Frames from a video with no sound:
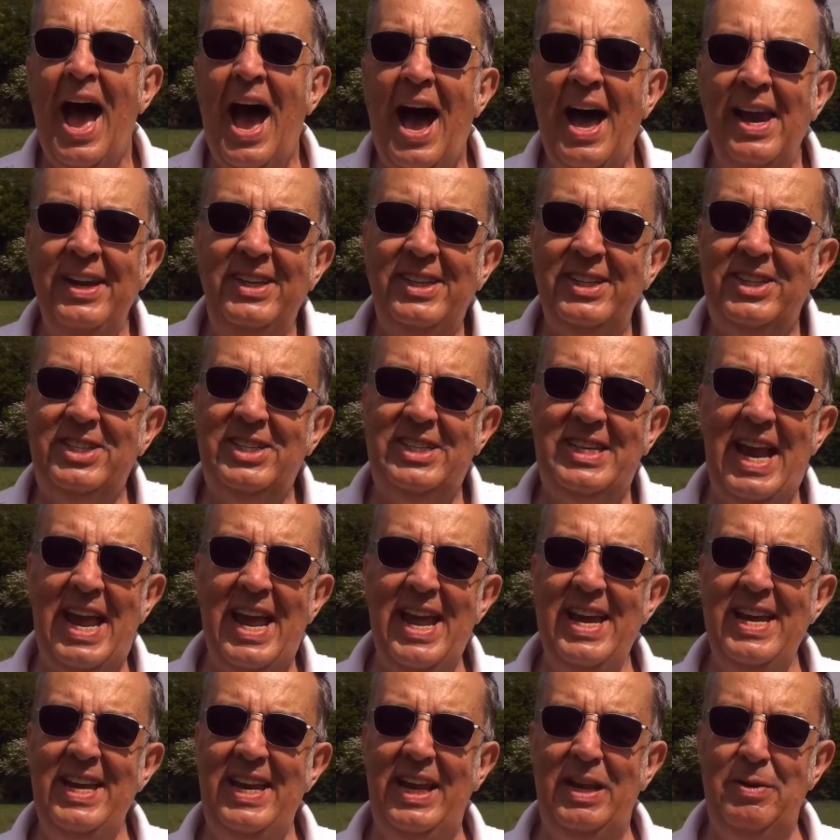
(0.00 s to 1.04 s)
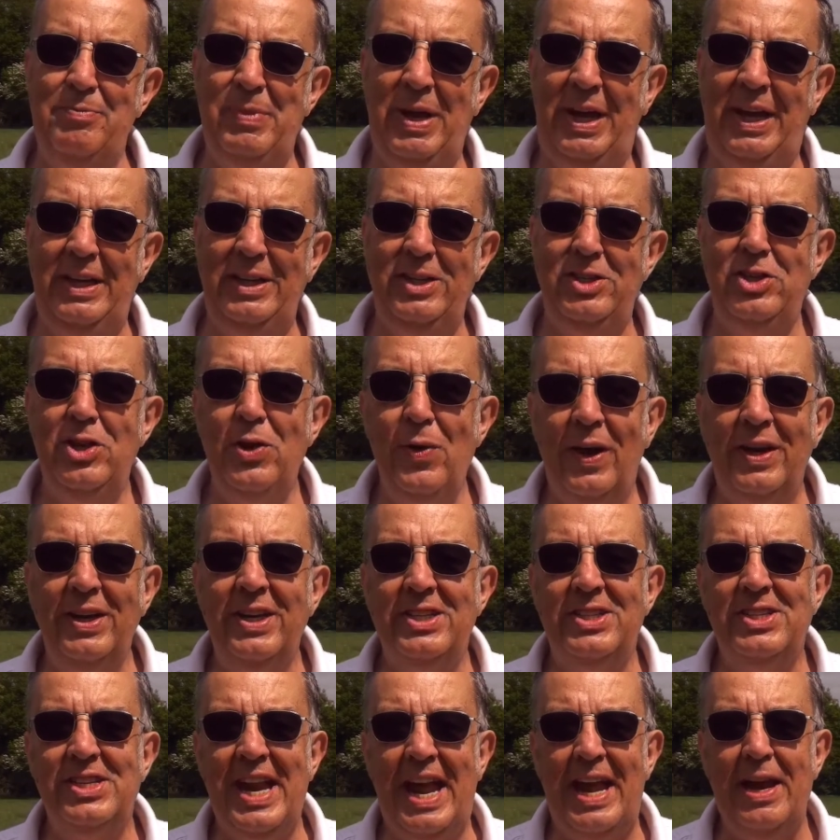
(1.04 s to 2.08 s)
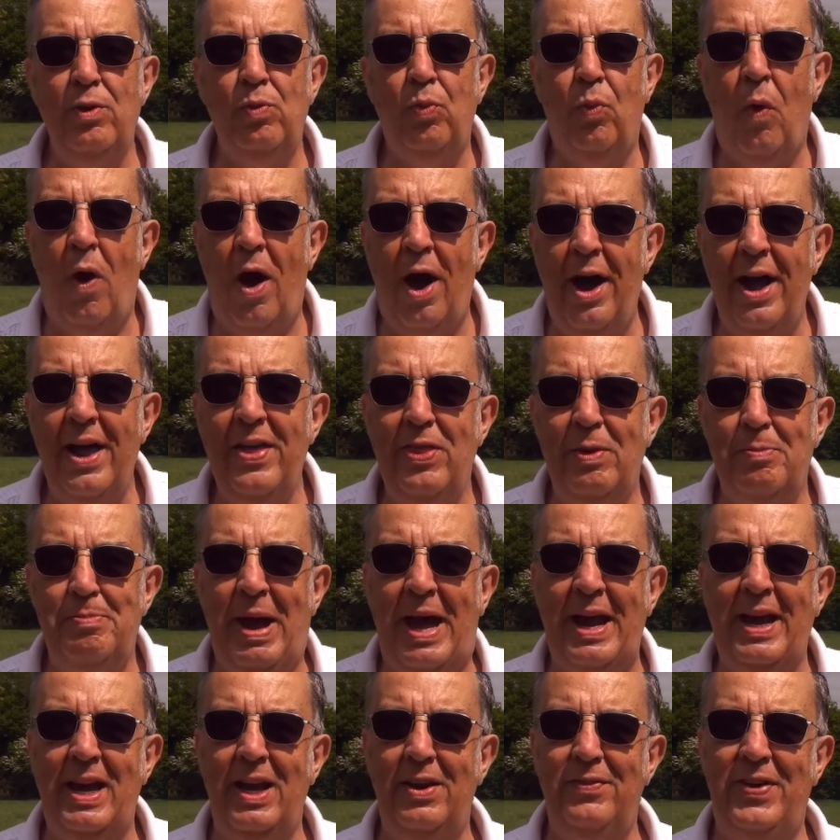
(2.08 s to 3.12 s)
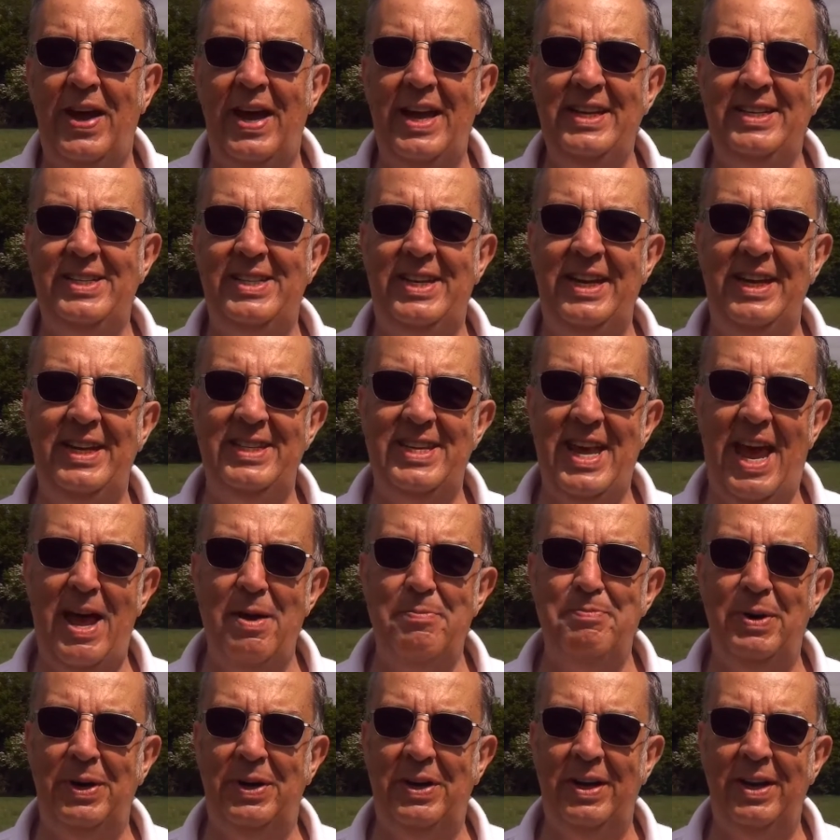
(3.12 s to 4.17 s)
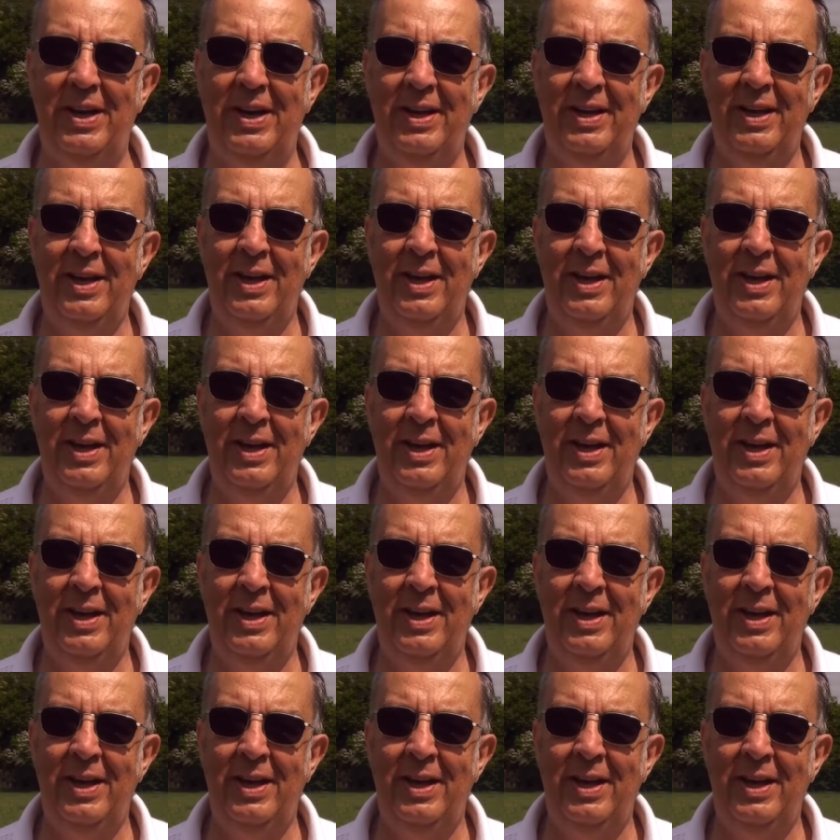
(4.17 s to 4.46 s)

Understanding means you understand why the Battle of Hastings happened